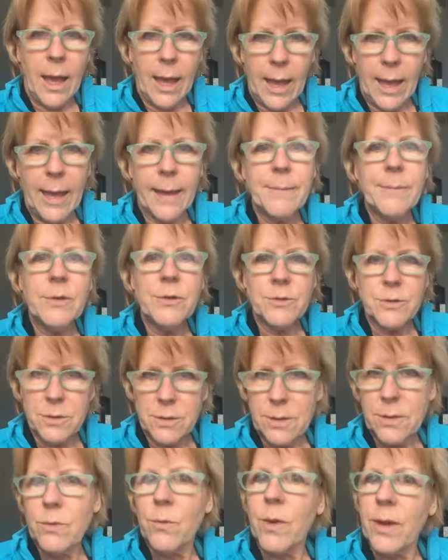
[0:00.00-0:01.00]
I'm
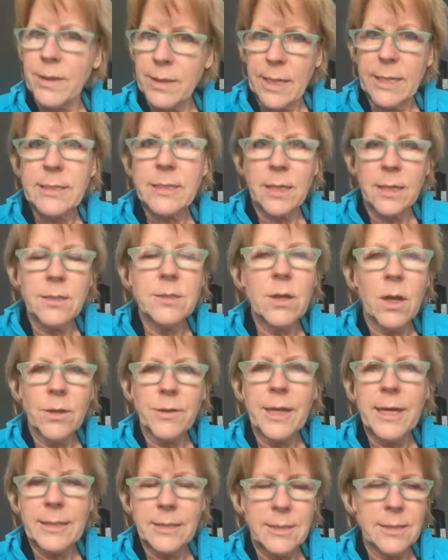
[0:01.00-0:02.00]
usually the one that does all
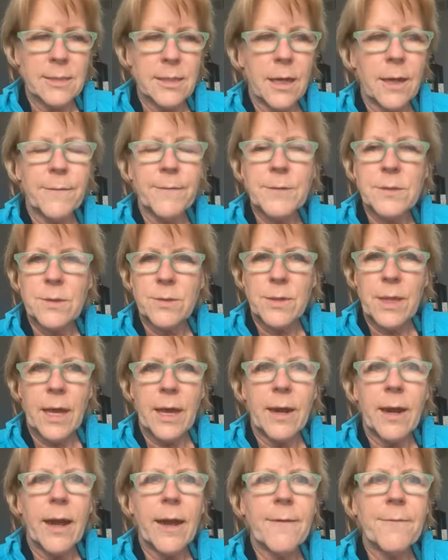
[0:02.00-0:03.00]
that stuff so
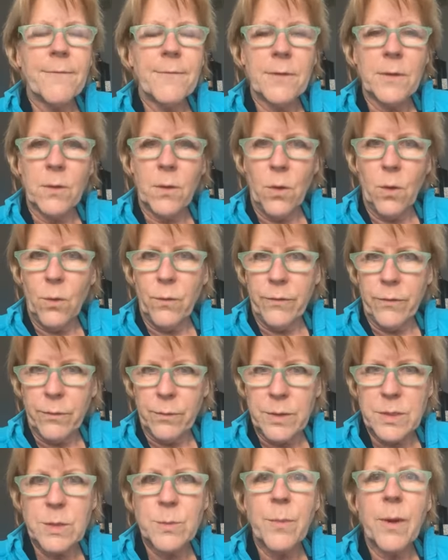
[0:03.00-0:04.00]
that I feel over
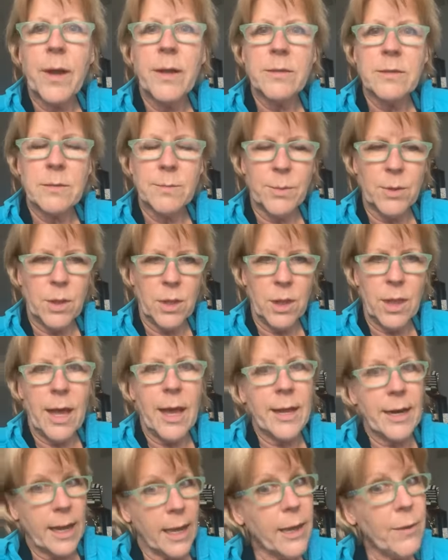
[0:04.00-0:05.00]
responsible a
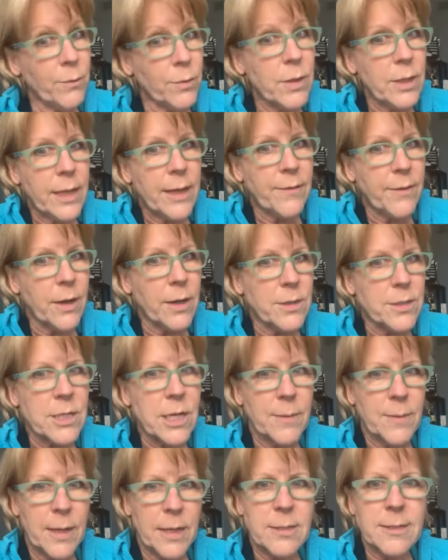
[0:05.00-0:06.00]
lot. I really have a hard
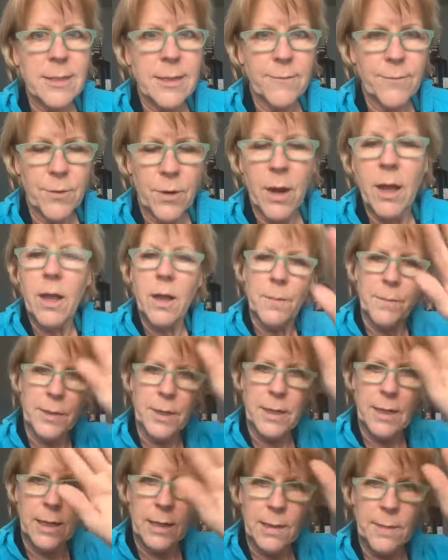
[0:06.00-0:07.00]
time asking for help.
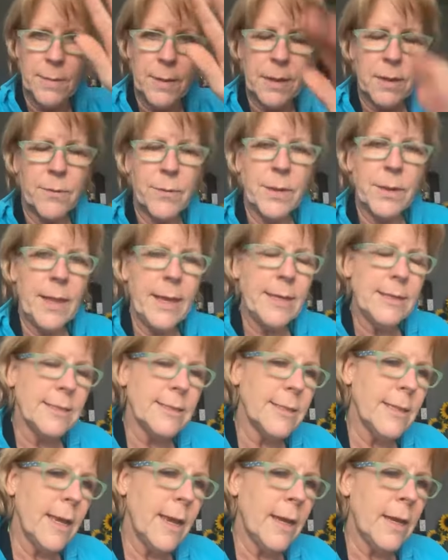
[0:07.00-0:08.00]
Can anybody relate
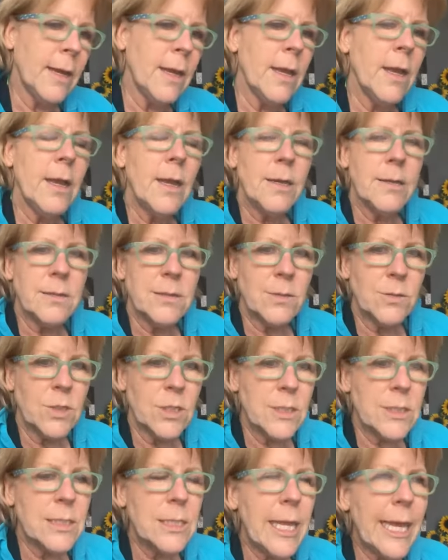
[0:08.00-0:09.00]
to that? So
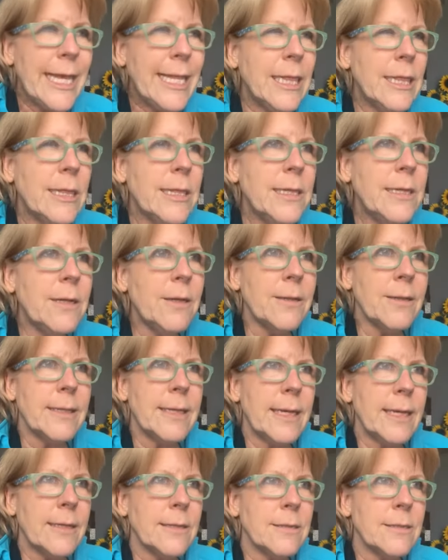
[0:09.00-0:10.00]
just like little
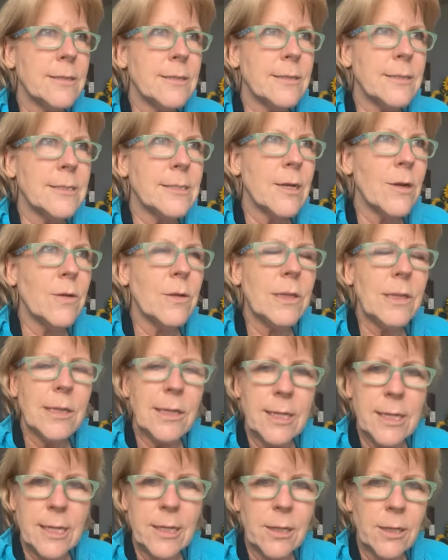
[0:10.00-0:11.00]
things, start
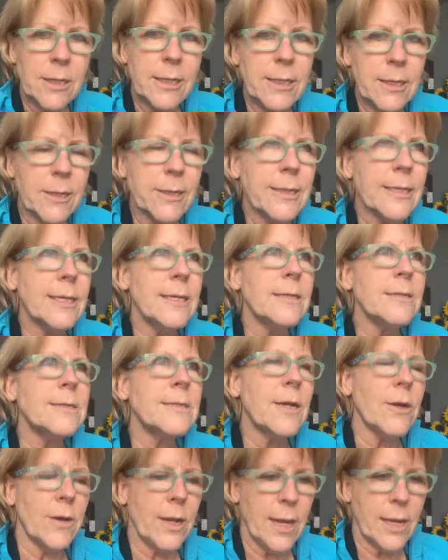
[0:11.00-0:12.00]
little, little things,
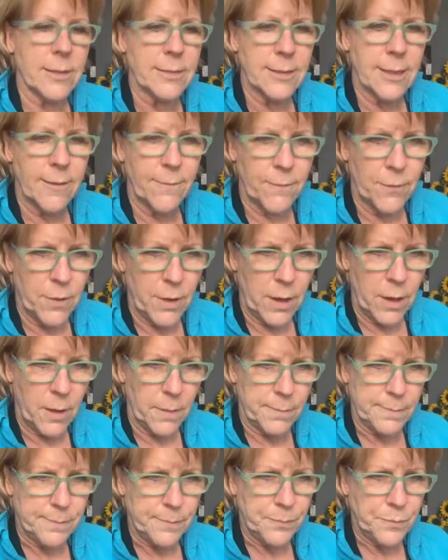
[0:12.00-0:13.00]
start asking for help.